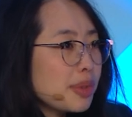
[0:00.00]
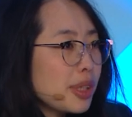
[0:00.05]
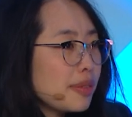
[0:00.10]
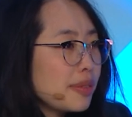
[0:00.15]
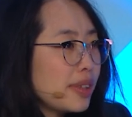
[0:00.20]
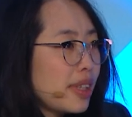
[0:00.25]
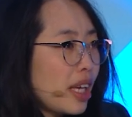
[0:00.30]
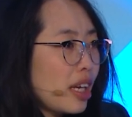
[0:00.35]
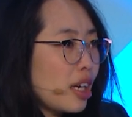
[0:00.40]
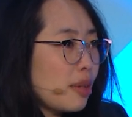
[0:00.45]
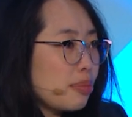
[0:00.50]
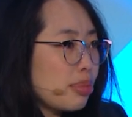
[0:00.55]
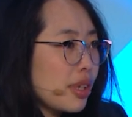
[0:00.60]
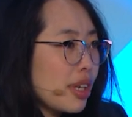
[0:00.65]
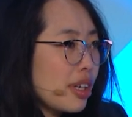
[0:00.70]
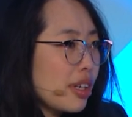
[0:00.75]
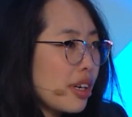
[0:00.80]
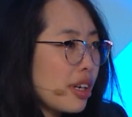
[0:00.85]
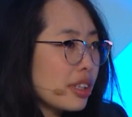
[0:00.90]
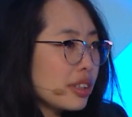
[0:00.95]
of data
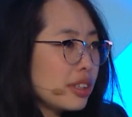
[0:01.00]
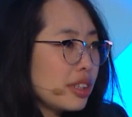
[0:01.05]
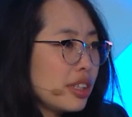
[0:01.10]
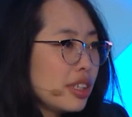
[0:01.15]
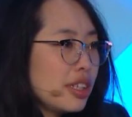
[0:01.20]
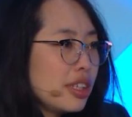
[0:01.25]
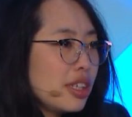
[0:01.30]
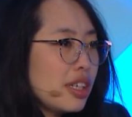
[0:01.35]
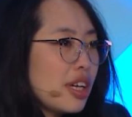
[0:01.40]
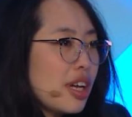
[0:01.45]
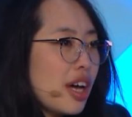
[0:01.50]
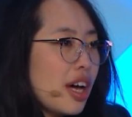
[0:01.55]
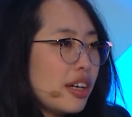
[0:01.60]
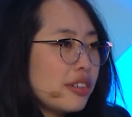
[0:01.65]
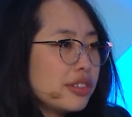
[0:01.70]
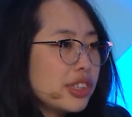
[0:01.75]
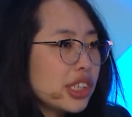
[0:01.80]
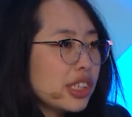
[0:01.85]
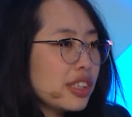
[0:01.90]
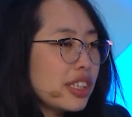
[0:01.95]
product
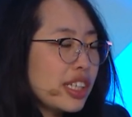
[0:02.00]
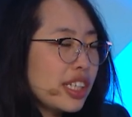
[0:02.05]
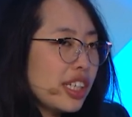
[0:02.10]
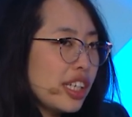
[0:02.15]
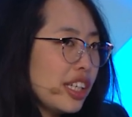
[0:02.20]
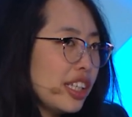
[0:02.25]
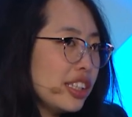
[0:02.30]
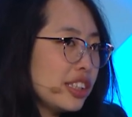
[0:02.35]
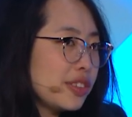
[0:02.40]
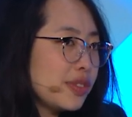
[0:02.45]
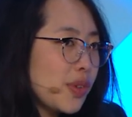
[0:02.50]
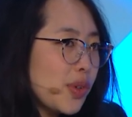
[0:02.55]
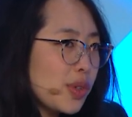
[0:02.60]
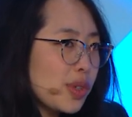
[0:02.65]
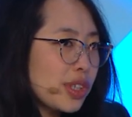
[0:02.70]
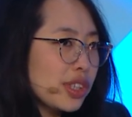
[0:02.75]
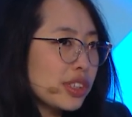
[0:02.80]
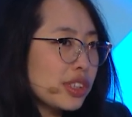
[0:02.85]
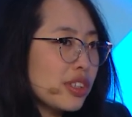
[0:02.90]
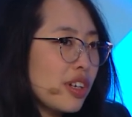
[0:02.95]
really is
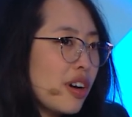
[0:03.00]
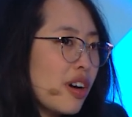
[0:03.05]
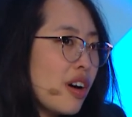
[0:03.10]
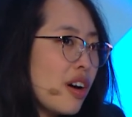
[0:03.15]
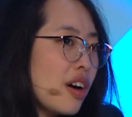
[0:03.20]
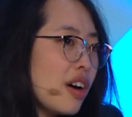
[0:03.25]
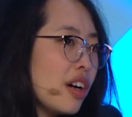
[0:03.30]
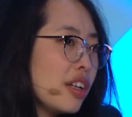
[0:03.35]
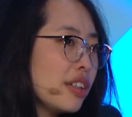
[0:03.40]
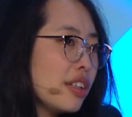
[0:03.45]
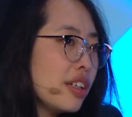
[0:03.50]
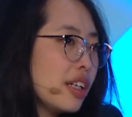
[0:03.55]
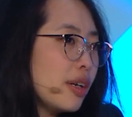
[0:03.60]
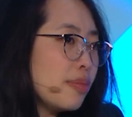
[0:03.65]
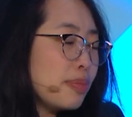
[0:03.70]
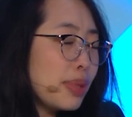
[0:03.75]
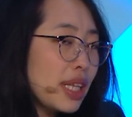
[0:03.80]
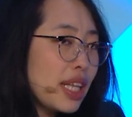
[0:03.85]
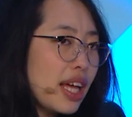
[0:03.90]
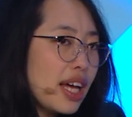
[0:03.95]
focused on
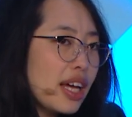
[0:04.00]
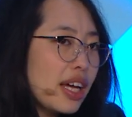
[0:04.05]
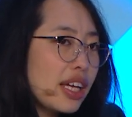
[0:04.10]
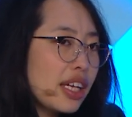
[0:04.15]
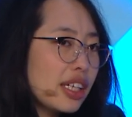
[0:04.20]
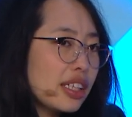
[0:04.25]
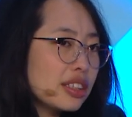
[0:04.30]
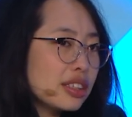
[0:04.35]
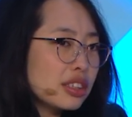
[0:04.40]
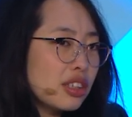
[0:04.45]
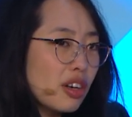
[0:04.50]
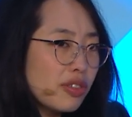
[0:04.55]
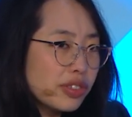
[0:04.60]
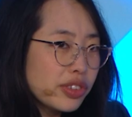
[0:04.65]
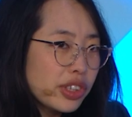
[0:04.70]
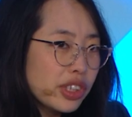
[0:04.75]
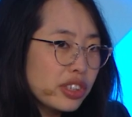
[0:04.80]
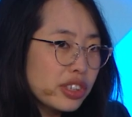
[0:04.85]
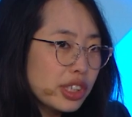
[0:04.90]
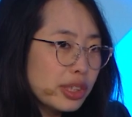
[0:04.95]
applying
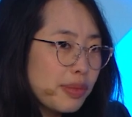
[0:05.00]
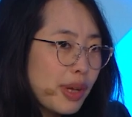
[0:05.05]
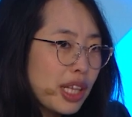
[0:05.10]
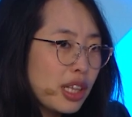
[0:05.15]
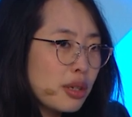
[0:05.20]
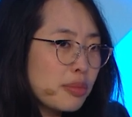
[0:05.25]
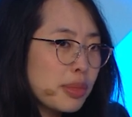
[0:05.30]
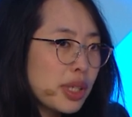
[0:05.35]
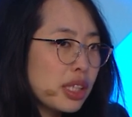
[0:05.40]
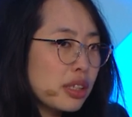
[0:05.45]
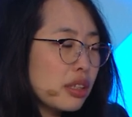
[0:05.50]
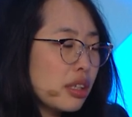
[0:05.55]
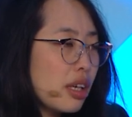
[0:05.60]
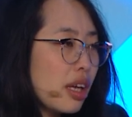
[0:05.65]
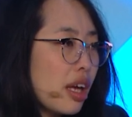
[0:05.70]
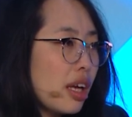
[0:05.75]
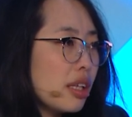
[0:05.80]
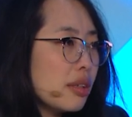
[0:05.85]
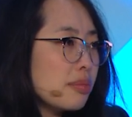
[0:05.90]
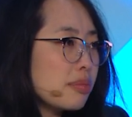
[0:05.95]
software development
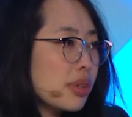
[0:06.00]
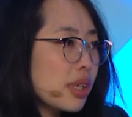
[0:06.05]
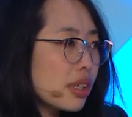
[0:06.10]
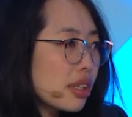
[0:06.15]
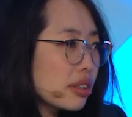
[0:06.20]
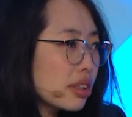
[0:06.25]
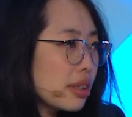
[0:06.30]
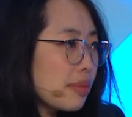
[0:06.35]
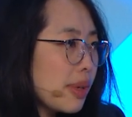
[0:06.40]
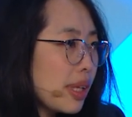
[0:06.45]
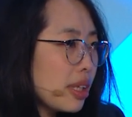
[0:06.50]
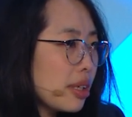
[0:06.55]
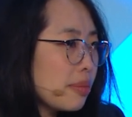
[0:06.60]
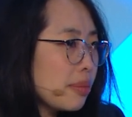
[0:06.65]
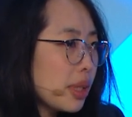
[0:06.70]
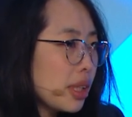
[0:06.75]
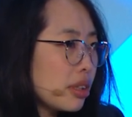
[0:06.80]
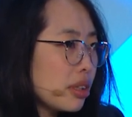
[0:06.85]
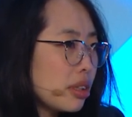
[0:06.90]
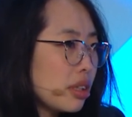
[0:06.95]
and product
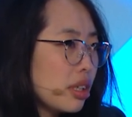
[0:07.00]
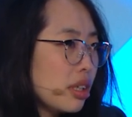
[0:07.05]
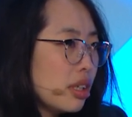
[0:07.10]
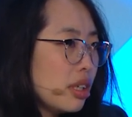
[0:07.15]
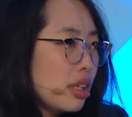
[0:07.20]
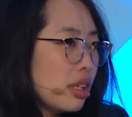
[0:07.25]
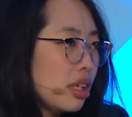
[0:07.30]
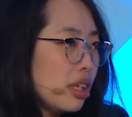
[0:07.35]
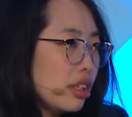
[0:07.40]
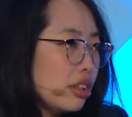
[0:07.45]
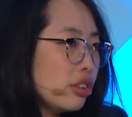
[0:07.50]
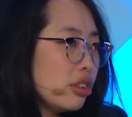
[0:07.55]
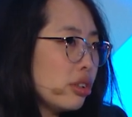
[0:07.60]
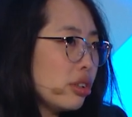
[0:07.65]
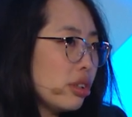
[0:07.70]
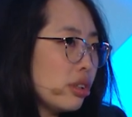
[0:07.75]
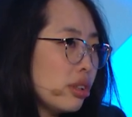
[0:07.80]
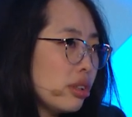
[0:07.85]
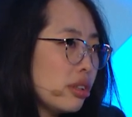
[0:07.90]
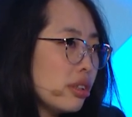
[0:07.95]
development
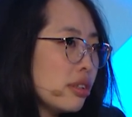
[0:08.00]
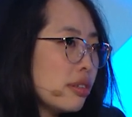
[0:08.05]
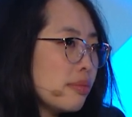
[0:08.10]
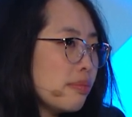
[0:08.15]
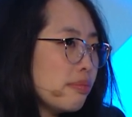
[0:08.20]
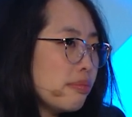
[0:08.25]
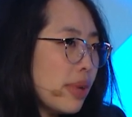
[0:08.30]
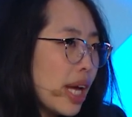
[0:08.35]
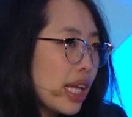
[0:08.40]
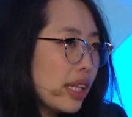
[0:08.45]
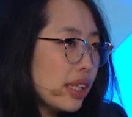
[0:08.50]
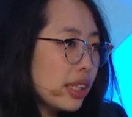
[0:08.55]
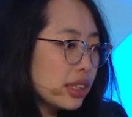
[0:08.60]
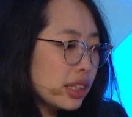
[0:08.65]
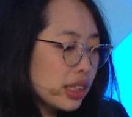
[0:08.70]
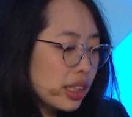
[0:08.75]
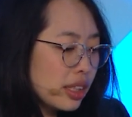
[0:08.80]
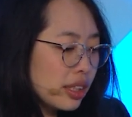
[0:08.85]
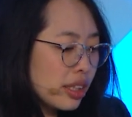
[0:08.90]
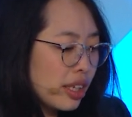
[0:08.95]
into
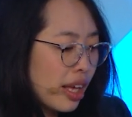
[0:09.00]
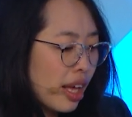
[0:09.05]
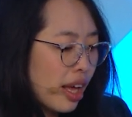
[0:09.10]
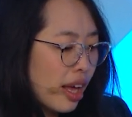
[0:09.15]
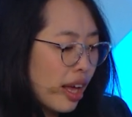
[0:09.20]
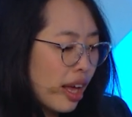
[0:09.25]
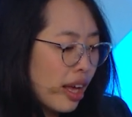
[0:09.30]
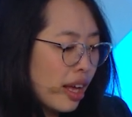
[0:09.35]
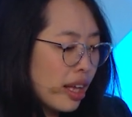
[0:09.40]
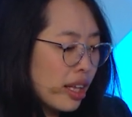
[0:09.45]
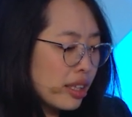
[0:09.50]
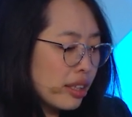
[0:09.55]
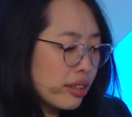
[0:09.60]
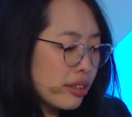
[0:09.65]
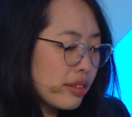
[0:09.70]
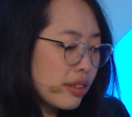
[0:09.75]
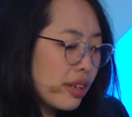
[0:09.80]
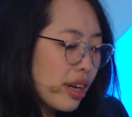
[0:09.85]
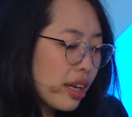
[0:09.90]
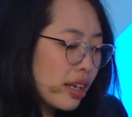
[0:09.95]
managing and
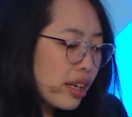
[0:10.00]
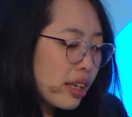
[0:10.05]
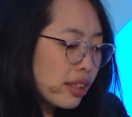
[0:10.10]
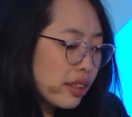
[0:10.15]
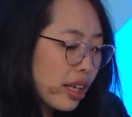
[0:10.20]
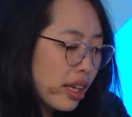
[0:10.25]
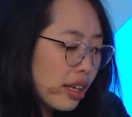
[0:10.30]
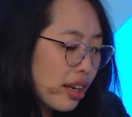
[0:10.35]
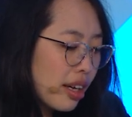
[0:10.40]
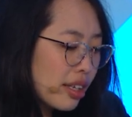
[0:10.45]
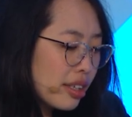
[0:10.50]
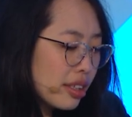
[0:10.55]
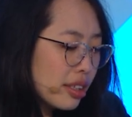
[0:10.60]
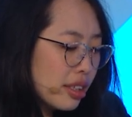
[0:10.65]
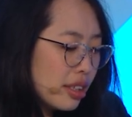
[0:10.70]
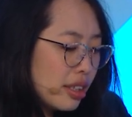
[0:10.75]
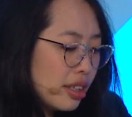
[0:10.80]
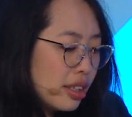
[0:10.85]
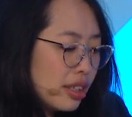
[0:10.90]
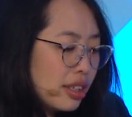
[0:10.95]
creating data.
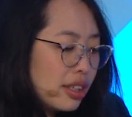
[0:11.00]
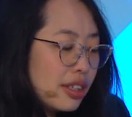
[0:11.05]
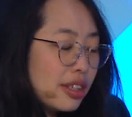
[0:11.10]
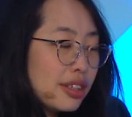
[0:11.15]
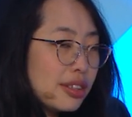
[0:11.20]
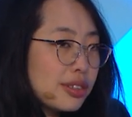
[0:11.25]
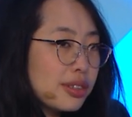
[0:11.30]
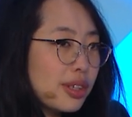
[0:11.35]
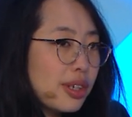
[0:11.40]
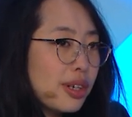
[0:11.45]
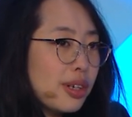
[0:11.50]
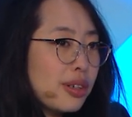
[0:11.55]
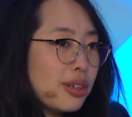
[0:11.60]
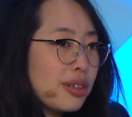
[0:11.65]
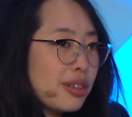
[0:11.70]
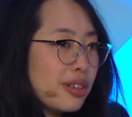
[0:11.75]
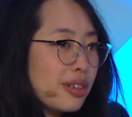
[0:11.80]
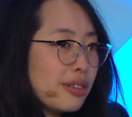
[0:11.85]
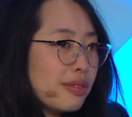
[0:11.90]
So